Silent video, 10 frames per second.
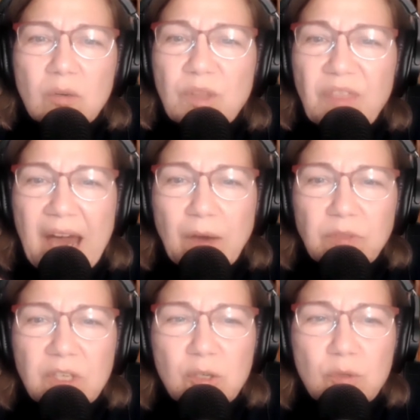
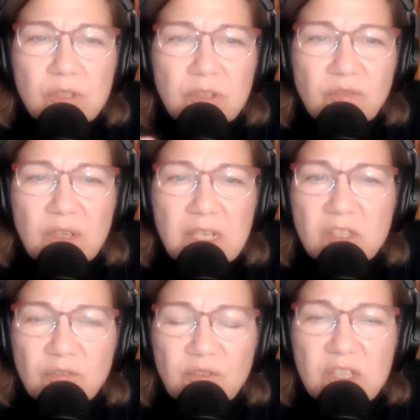without the use of any
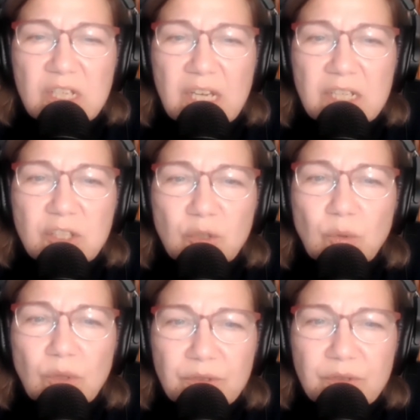sophisticated
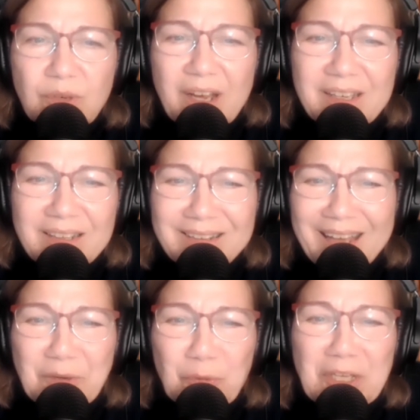tools, right?
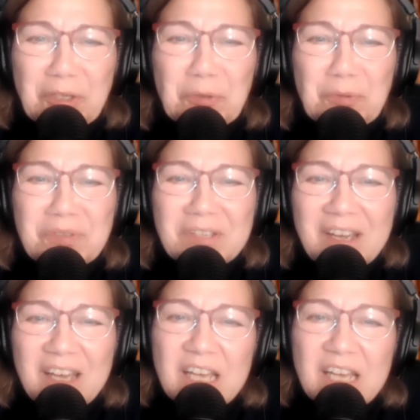Like we use.